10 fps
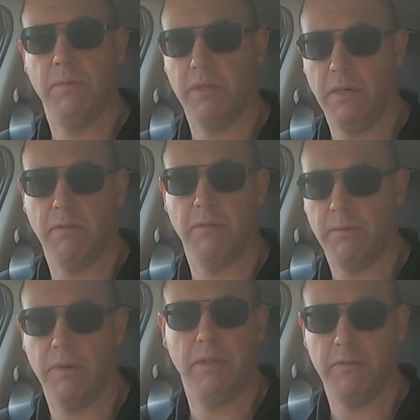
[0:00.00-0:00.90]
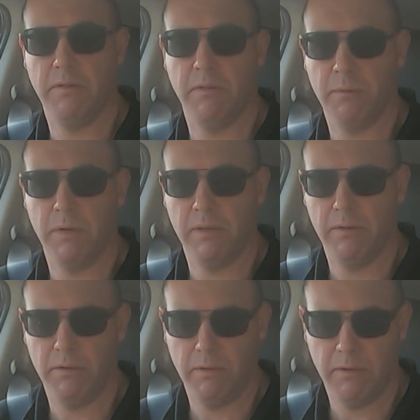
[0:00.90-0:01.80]
things as features as well, I
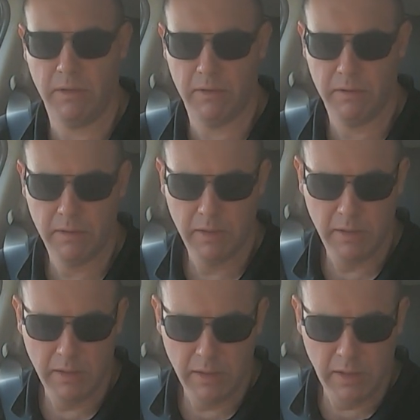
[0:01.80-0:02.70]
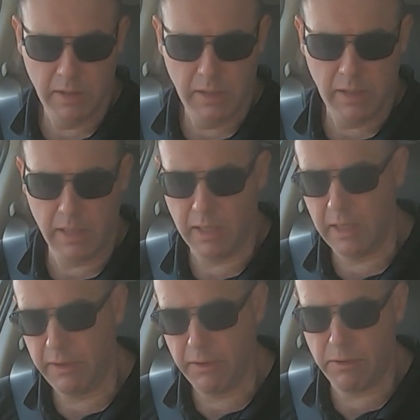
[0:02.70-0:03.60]
should say.
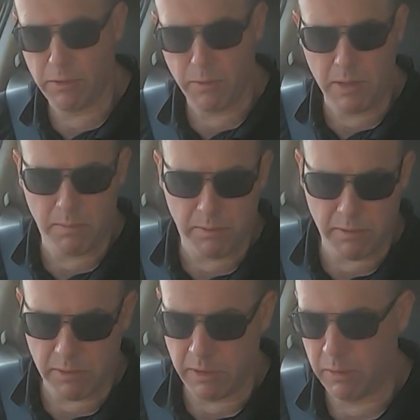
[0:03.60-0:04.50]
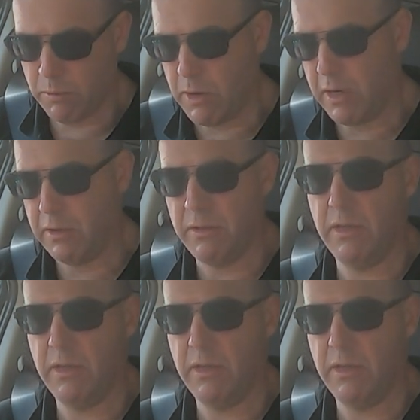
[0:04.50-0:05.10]
The trims around the